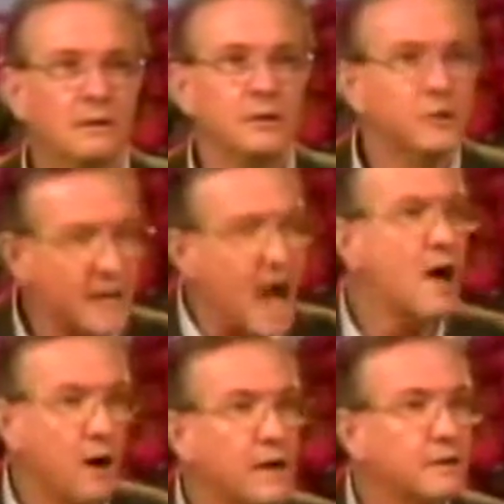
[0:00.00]
You and I
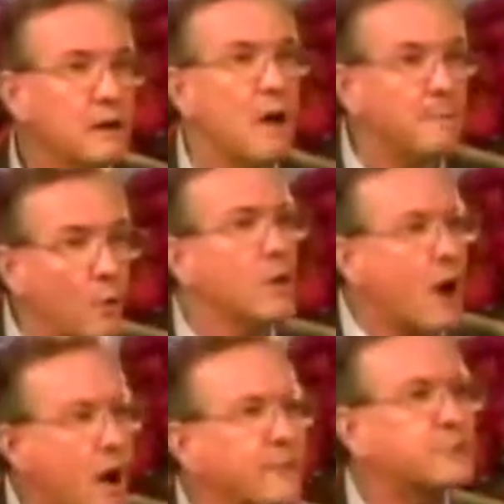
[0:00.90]
aren't, but we
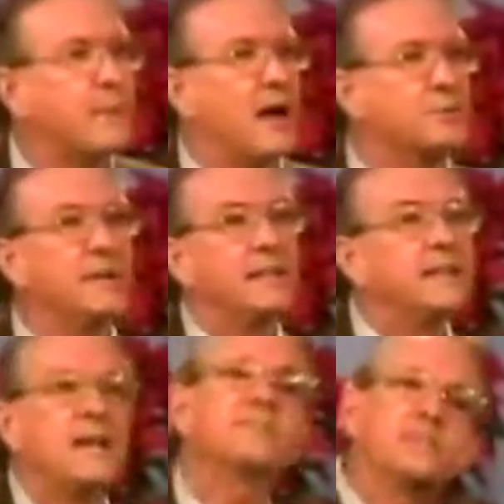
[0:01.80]
are responsible, and he
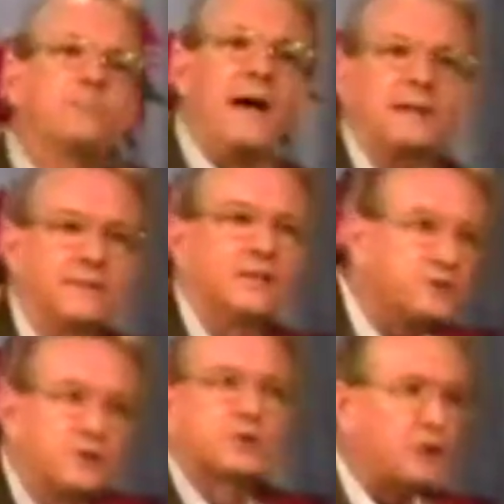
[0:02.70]
does expect us
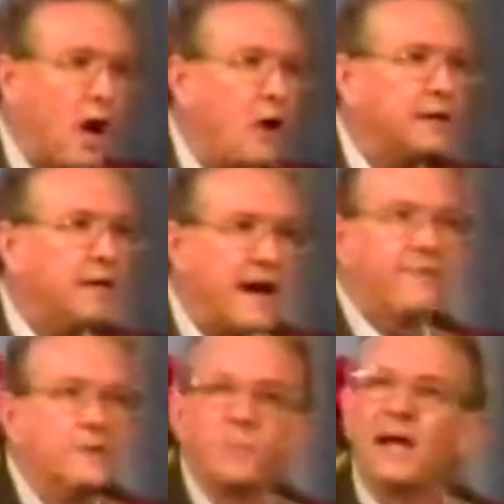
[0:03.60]
to salt
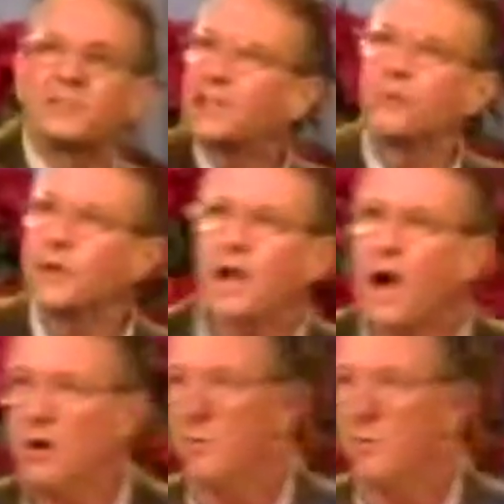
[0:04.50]
every place that we go.